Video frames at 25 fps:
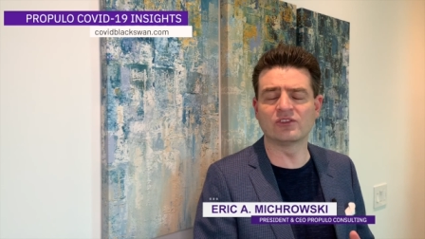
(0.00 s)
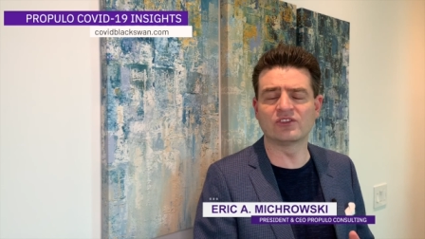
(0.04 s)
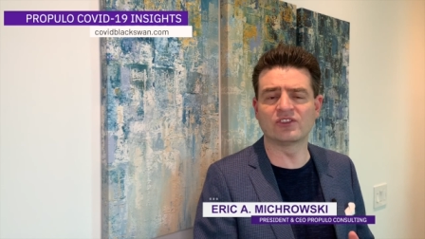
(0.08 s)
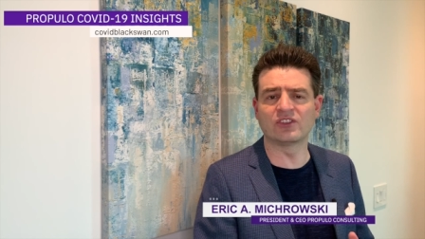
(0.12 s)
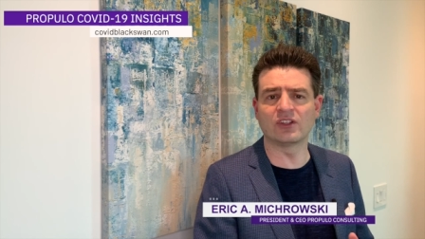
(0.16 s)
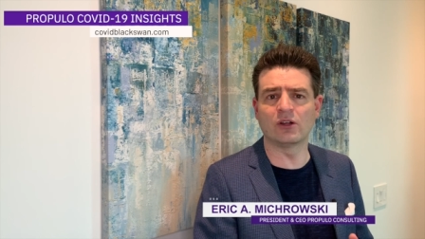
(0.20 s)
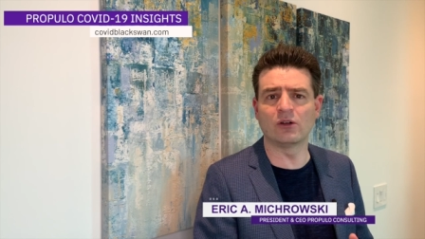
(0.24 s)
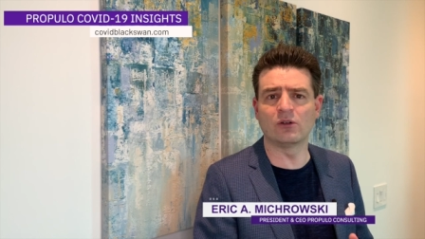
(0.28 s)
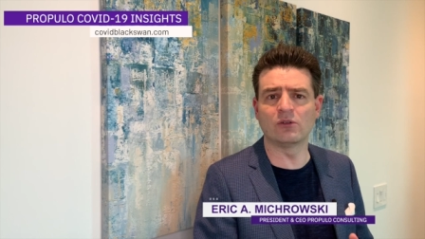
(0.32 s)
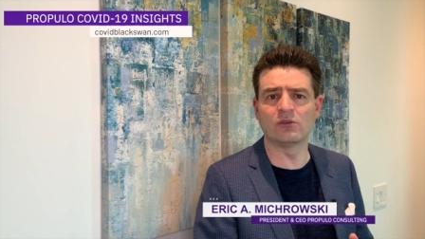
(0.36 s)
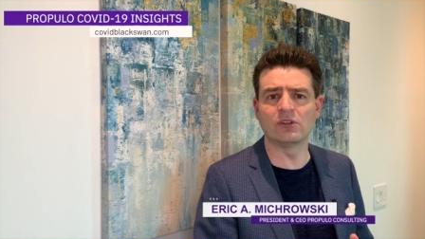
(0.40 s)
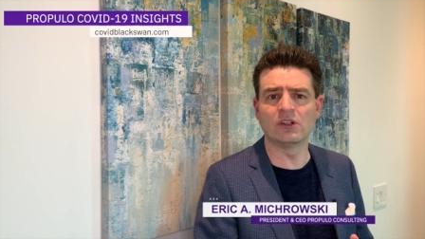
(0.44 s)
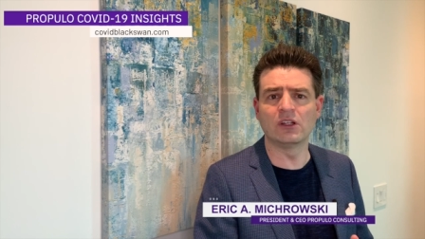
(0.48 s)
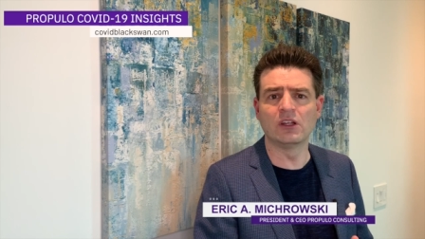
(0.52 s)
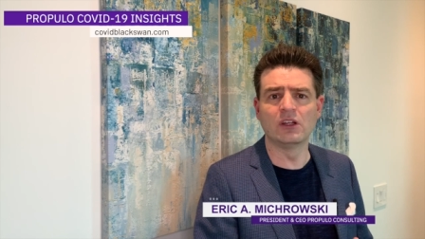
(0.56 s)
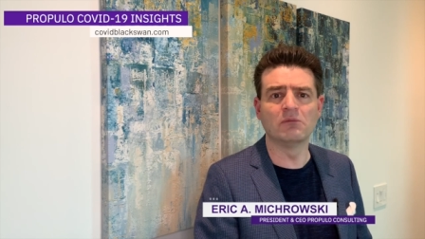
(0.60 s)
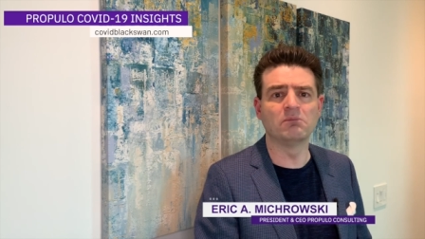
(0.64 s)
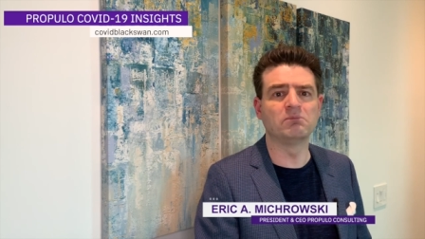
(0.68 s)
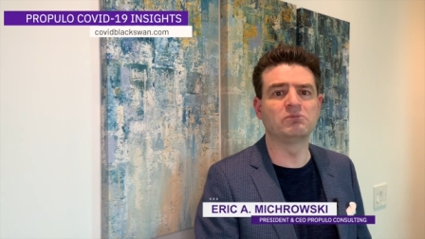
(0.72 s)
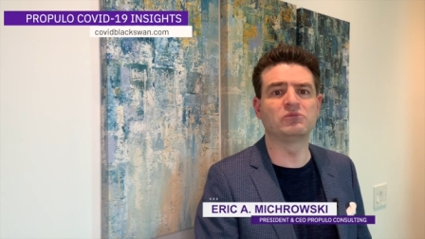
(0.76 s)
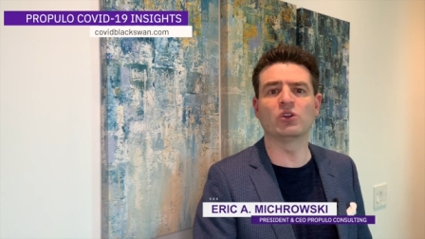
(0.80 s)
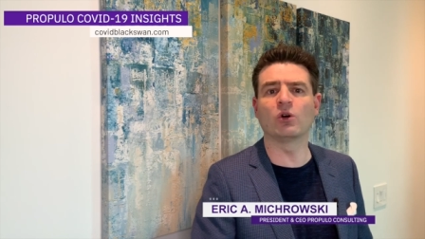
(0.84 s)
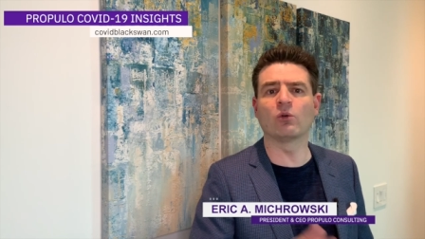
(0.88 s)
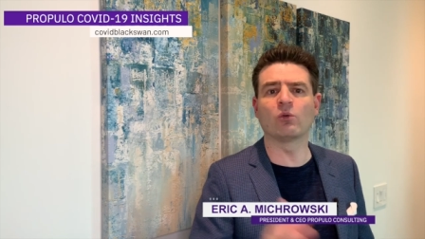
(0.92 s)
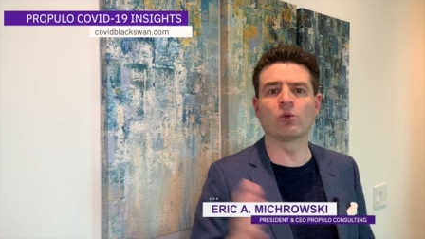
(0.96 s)
zone,
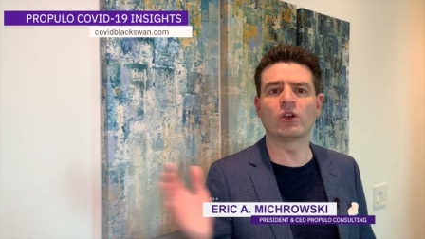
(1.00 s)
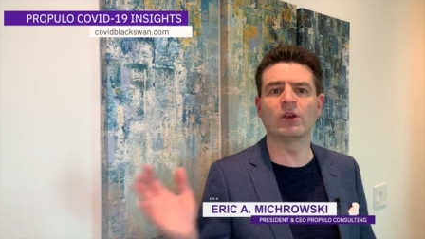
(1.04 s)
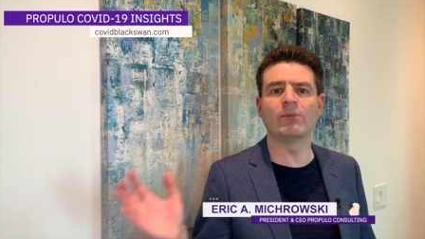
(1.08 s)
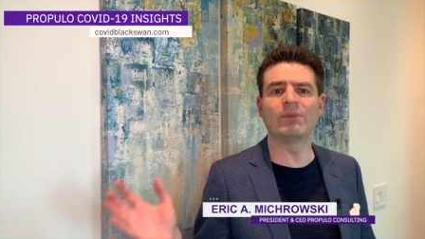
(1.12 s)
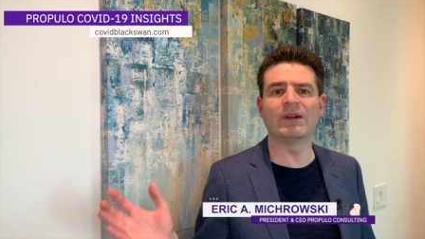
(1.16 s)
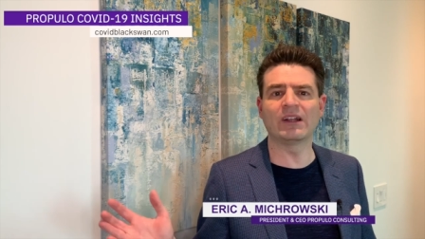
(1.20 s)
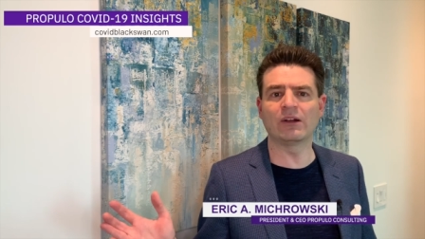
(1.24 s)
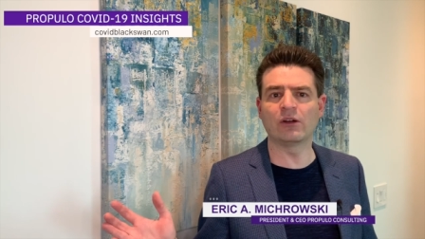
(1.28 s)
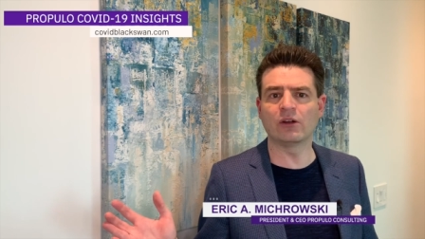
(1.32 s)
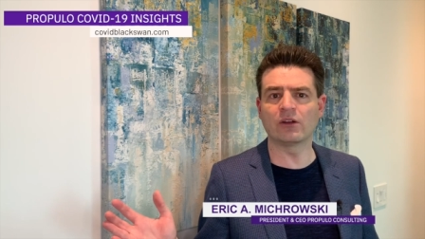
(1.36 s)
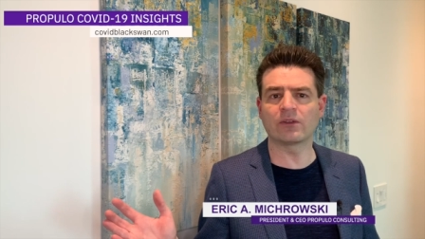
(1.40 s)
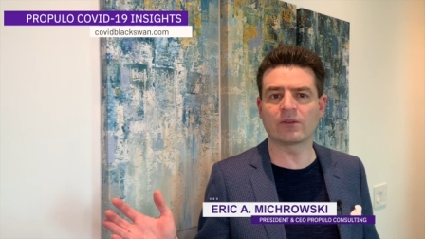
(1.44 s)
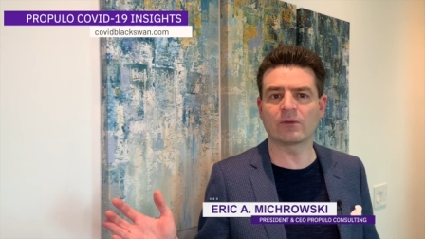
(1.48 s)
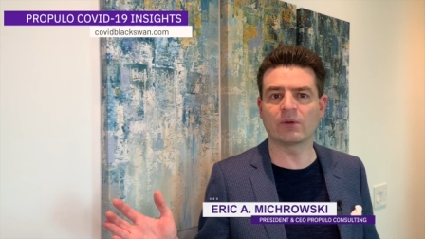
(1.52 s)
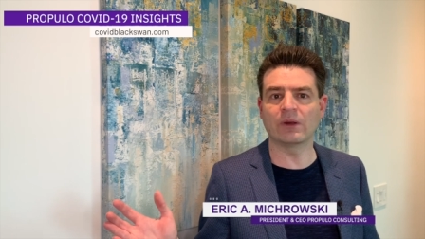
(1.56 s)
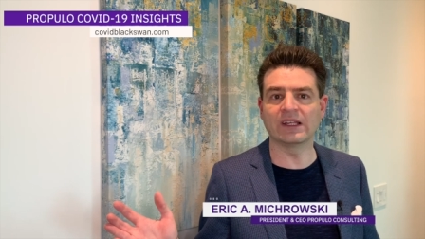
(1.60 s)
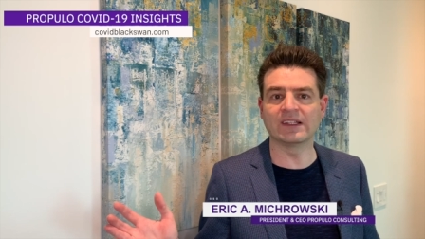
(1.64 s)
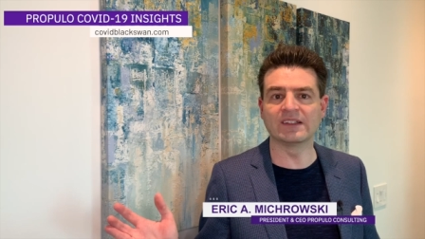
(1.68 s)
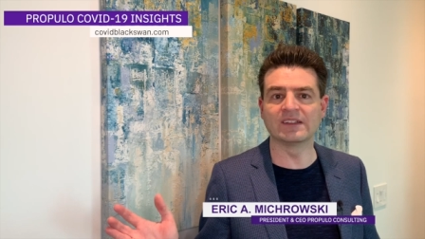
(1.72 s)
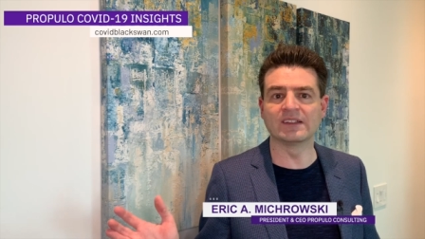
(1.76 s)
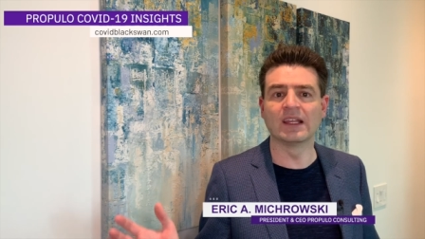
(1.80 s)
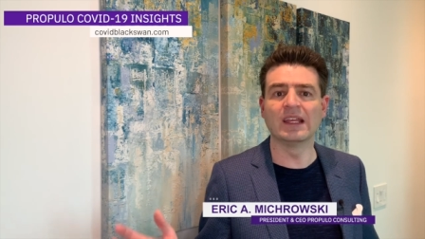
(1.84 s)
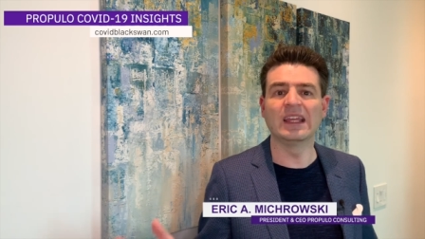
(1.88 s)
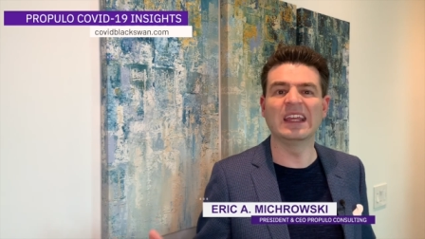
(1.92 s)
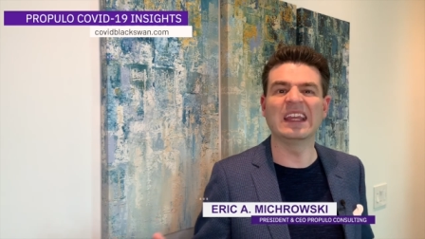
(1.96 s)
don't worry about
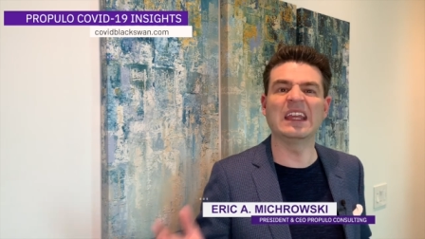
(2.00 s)
earthquakes.